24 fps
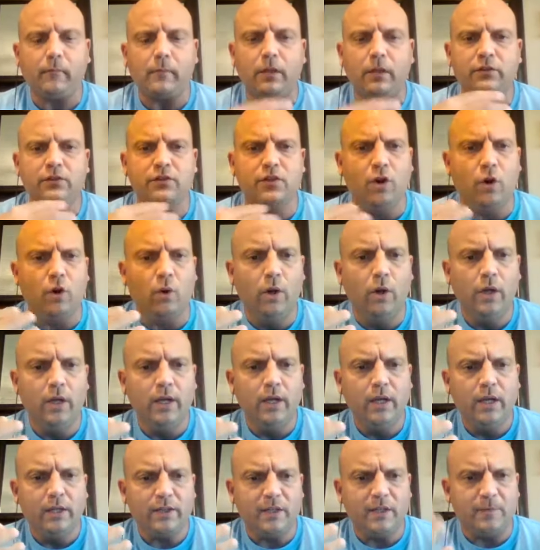So
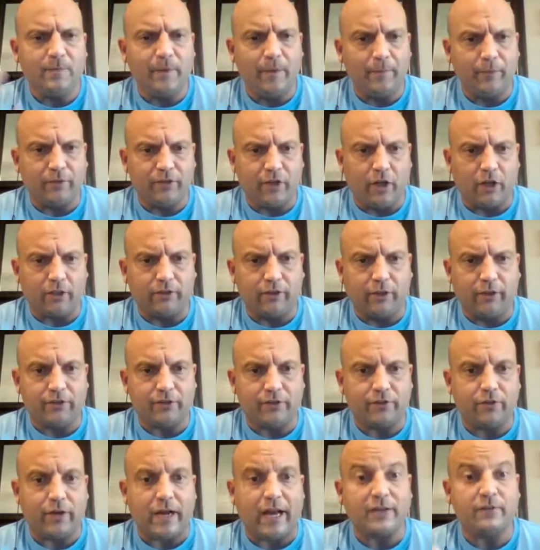these people talked all this
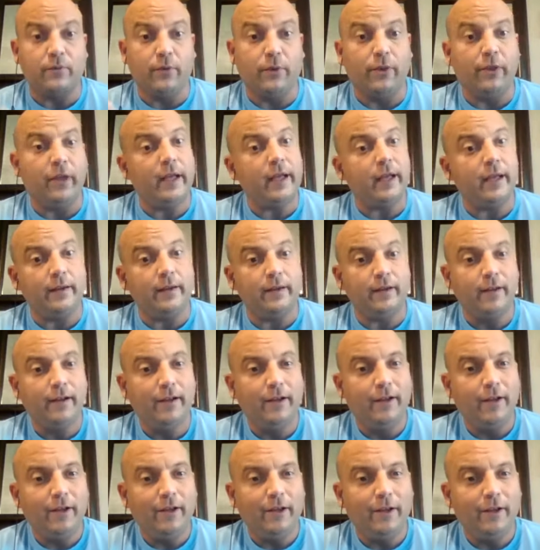trash. Well, then
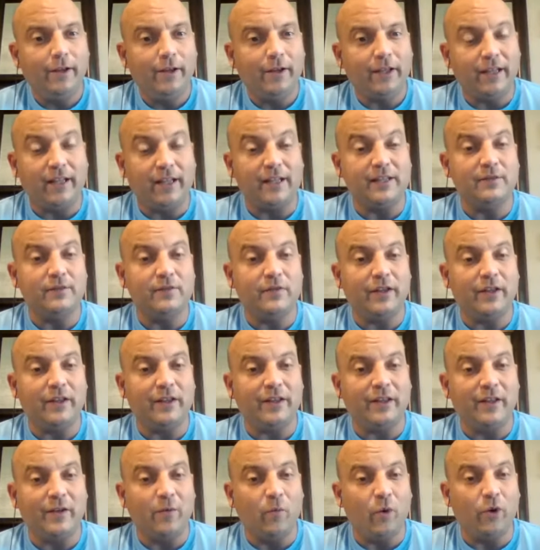kids,
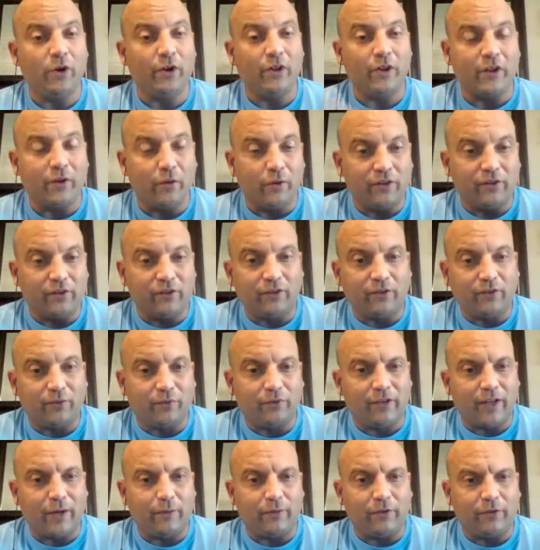one of the criticisms
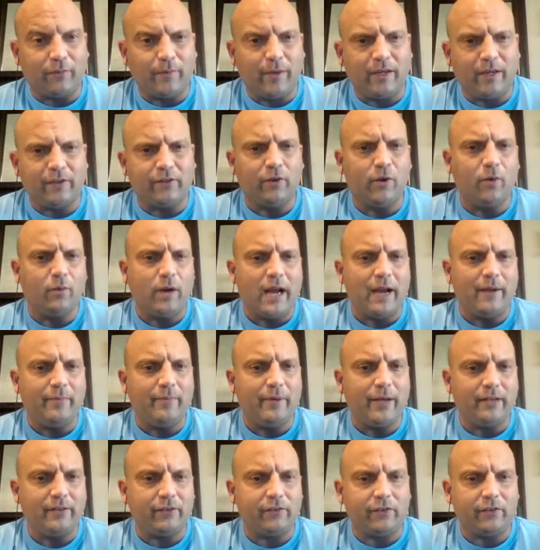that was made is, oh, Ryan
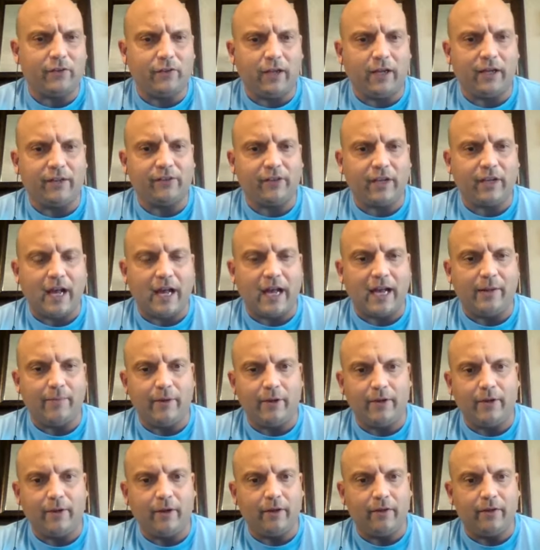Bance is a nice guy,
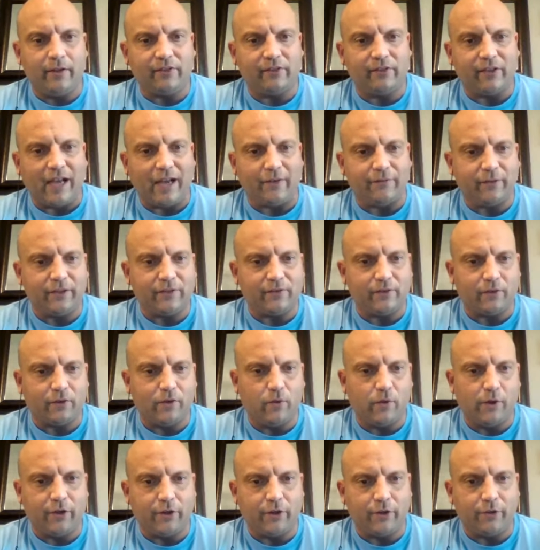but these athletes are
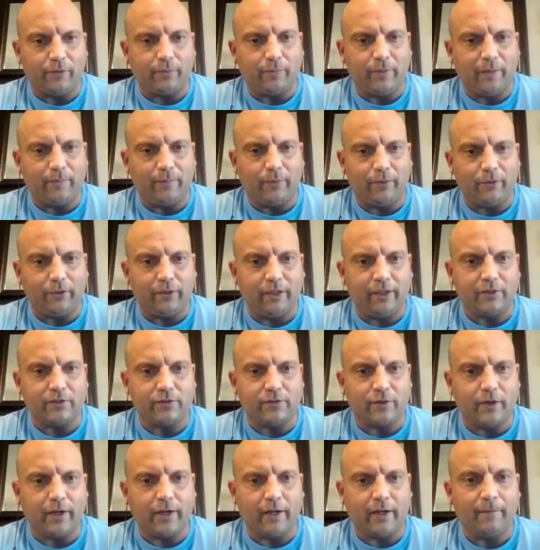going to other people to get
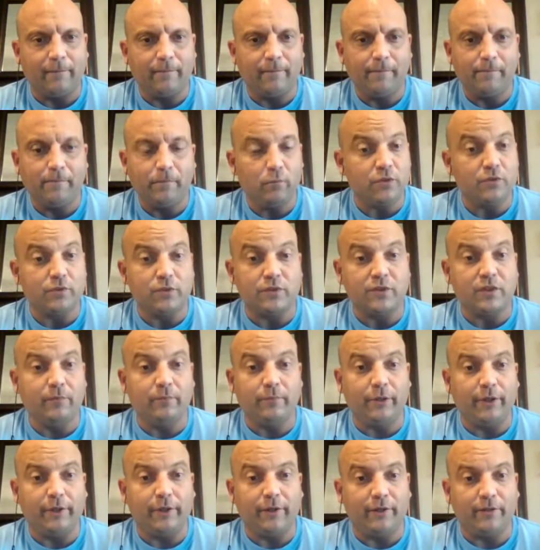training, which was
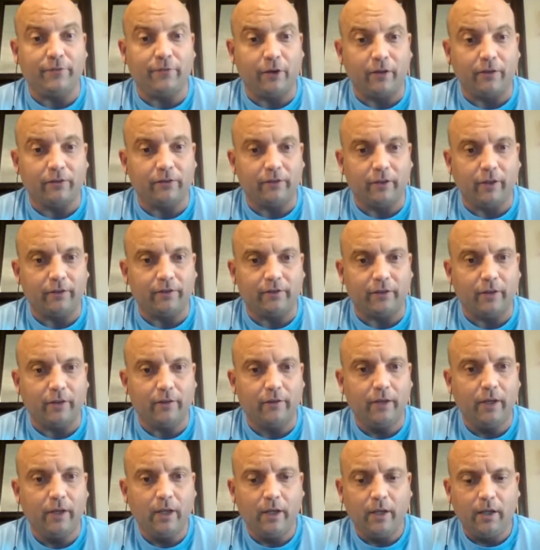completely false also.
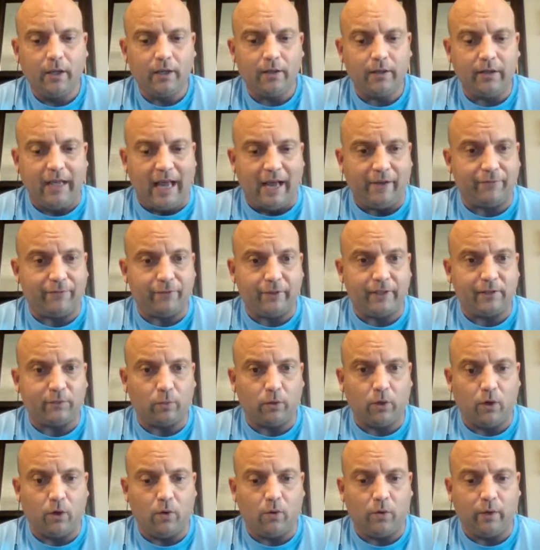The athletes
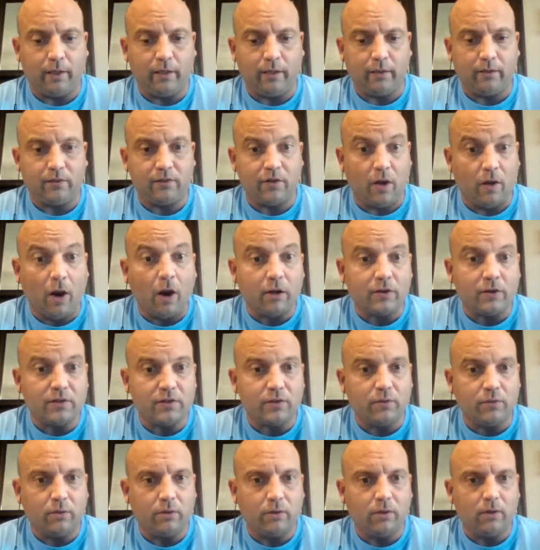were going to our
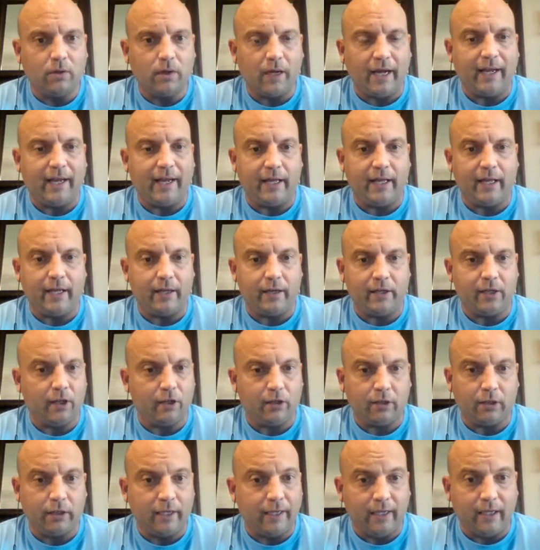school. I had a
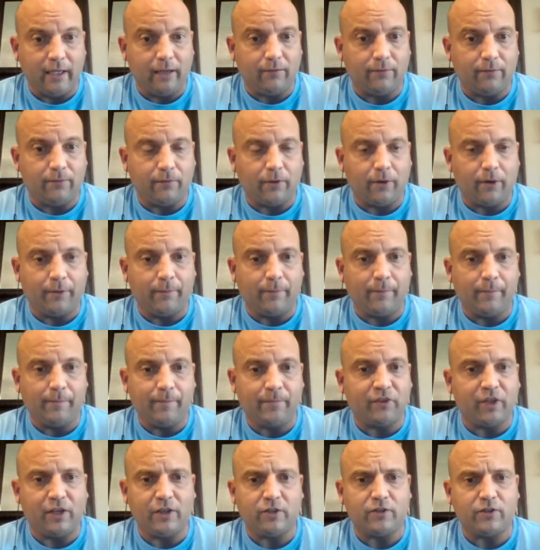young lady from
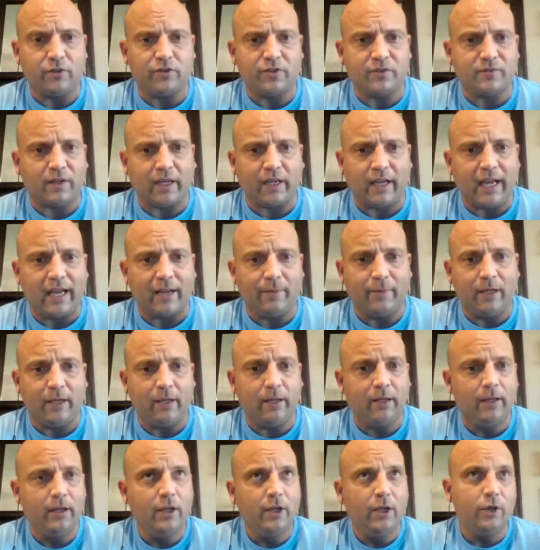St. Joseph
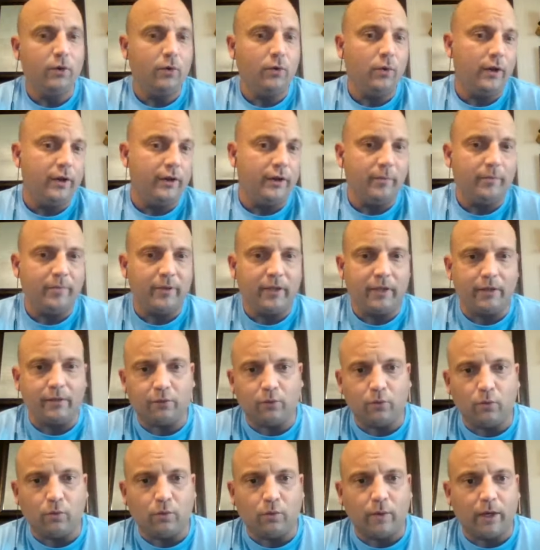Academy who ended up being the
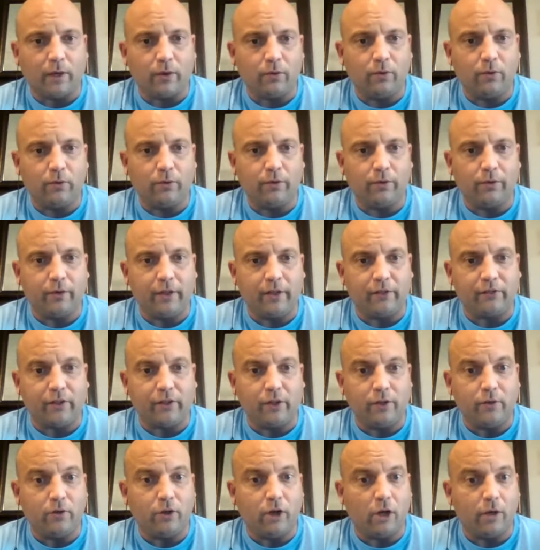school record holder at
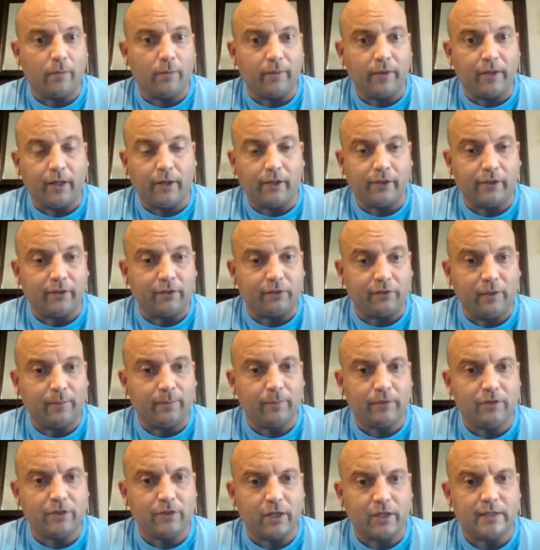SIU Carbondale in the
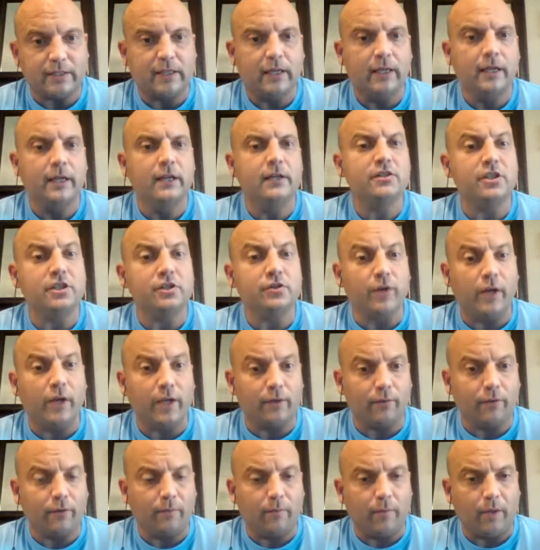steeplechase. She trained
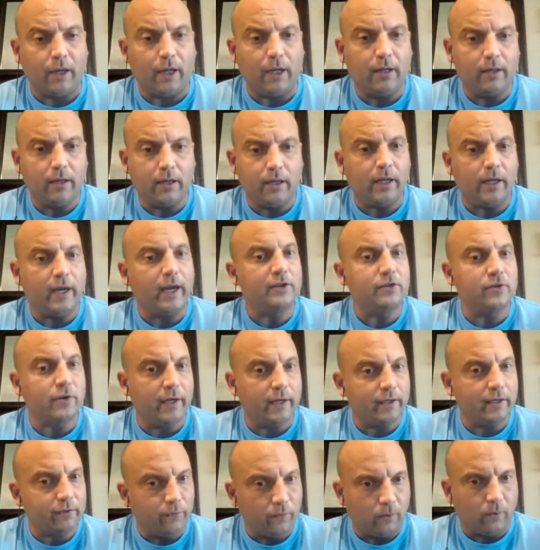with me, and I
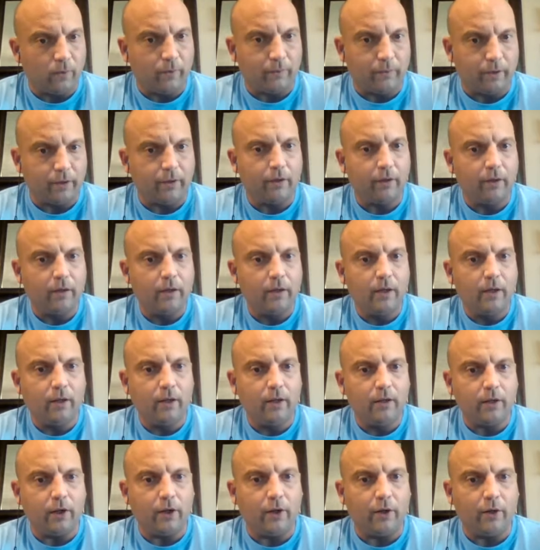transformed her,
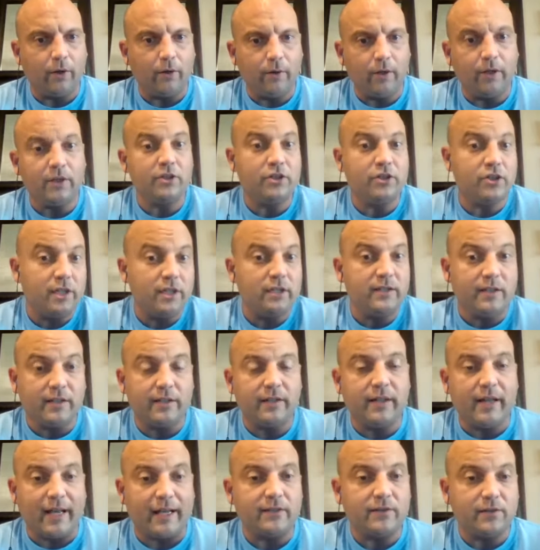and she did
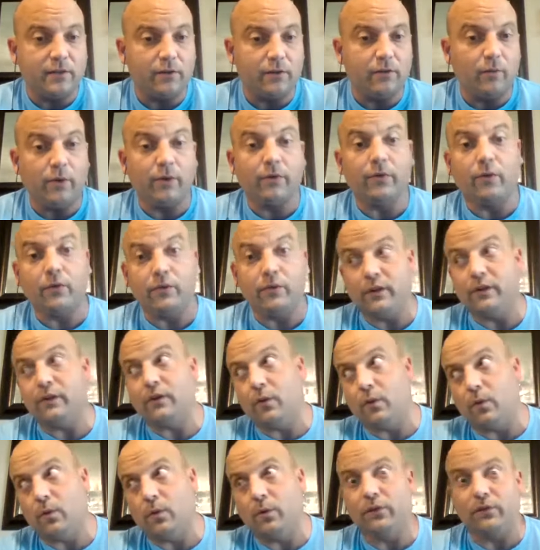that too with the
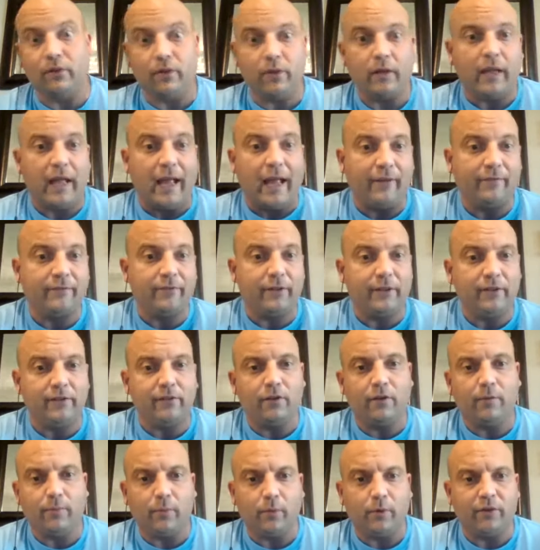girls and the athletes
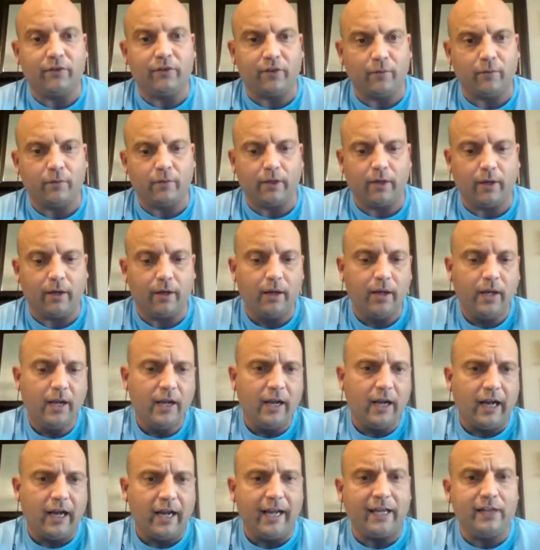and the boys that were there.
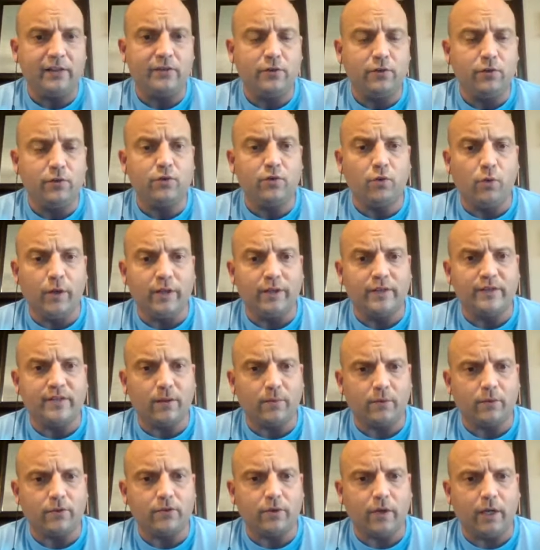I had 2 twins that
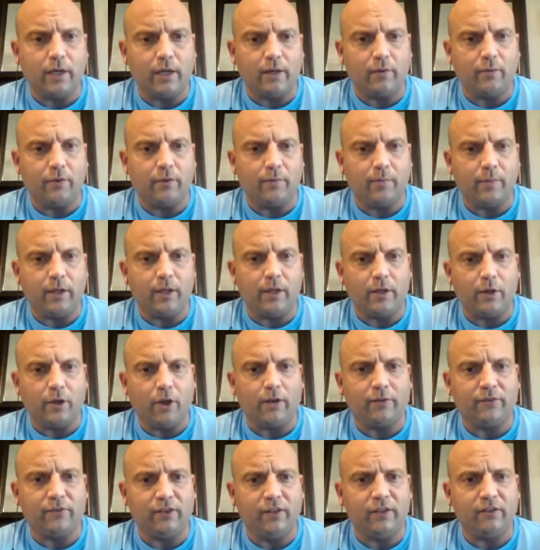were training with me in the
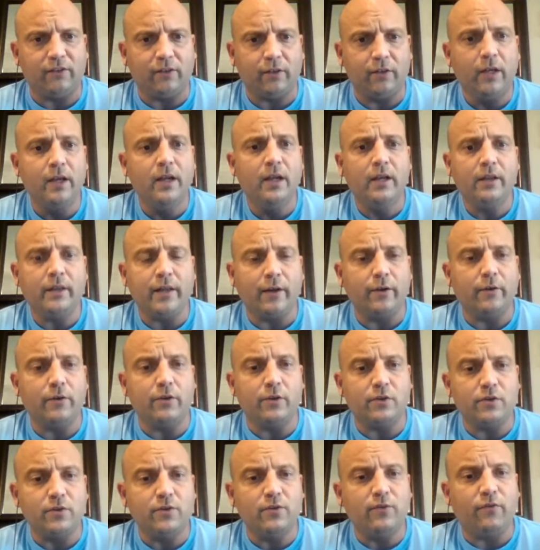off season that are the
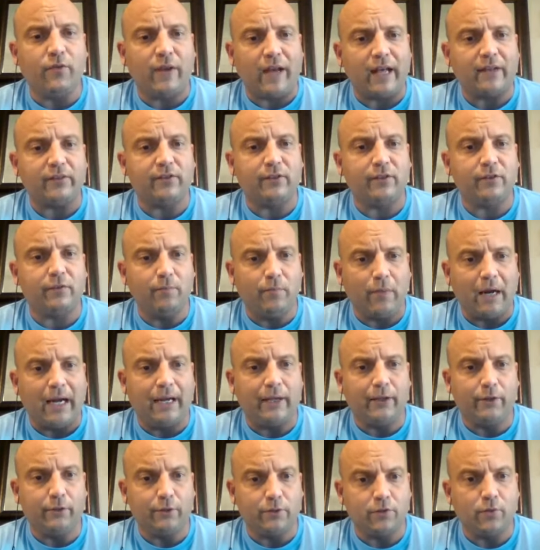2 fastest
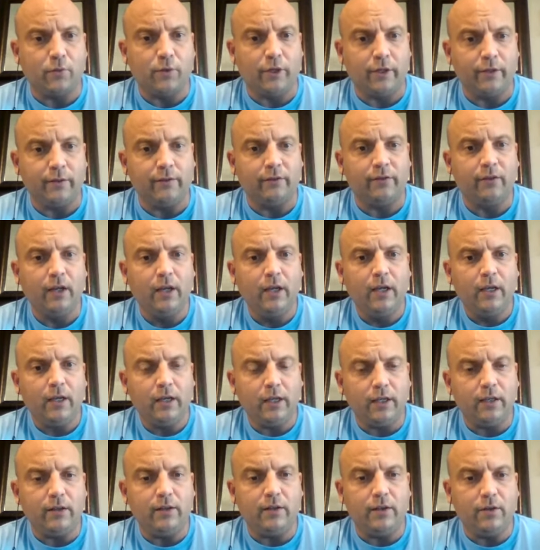miler twins
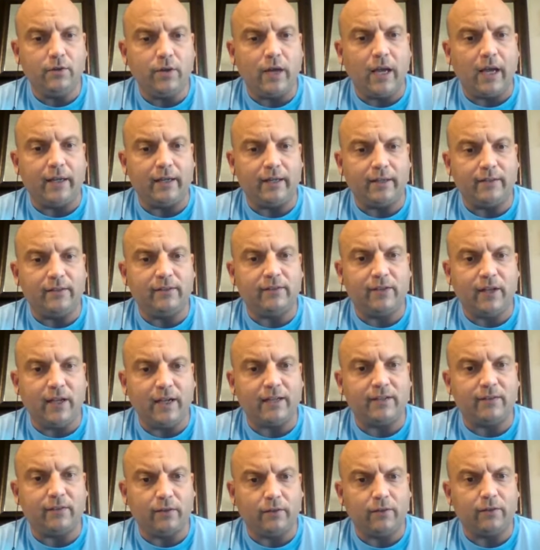in the United
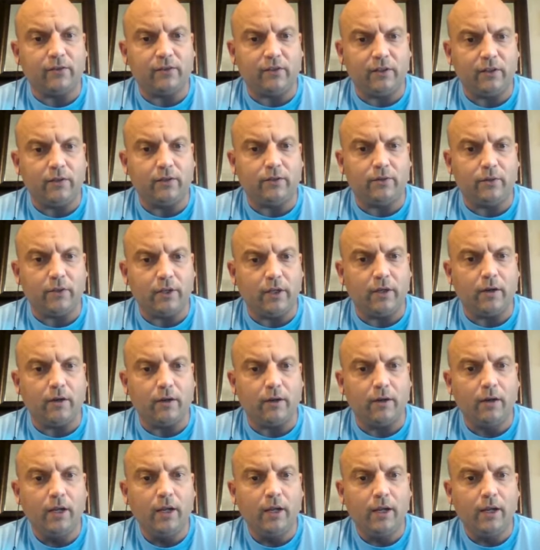States their senior year,